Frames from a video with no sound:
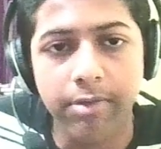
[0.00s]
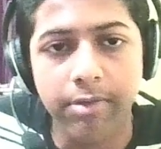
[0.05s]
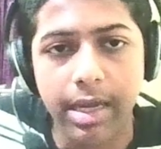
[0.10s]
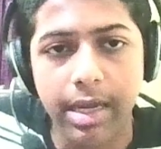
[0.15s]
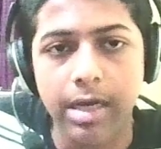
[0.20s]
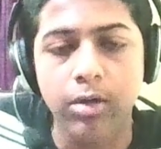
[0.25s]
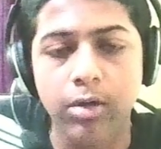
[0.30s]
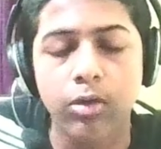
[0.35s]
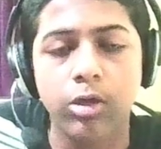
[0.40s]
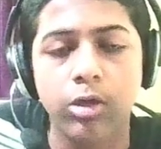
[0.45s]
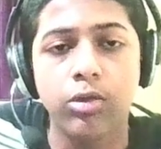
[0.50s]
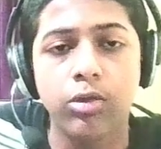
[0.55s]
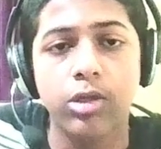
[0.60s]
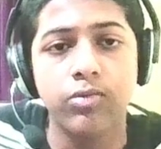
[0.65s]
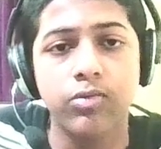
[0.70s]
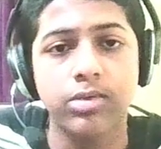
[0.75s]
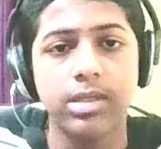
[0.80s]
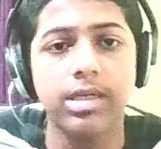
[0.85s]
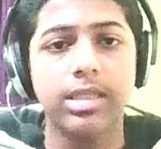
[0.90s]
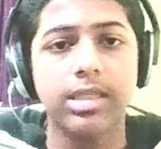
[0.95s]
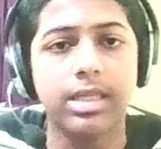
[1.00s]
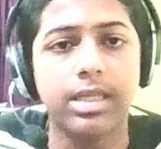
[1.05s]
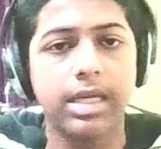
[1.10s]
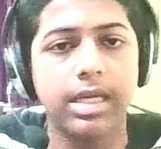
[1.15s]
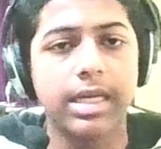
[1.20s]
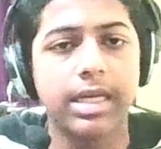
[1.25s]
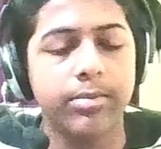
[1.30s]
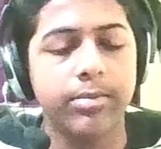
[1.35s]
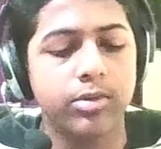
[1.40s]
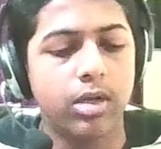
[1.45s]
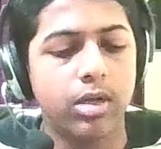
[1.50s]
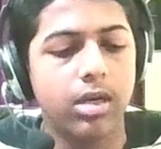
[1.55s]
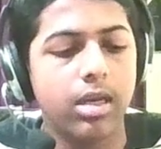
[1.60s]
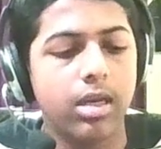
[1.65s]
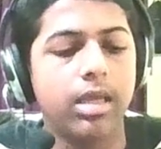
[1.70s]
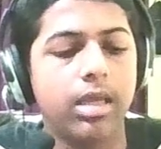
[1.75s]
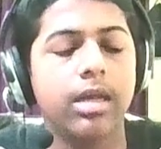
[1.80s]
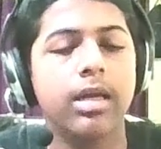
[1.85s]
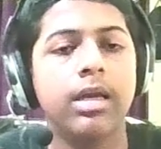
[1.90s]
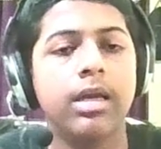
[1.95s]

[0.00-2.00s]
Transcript: that's why we are going to use it 3 times